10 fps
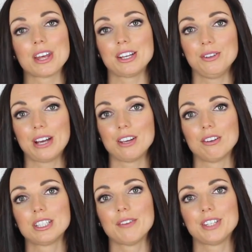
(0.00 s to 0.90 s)
that you get
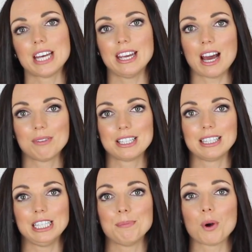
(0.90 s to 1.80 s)
your 7 to 8 hours
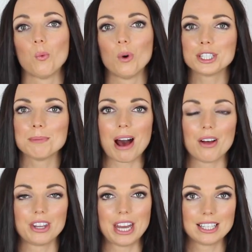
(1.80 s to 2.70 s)
sleep, what
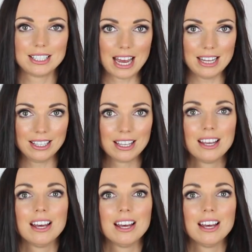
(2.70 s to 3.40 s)
about the next day?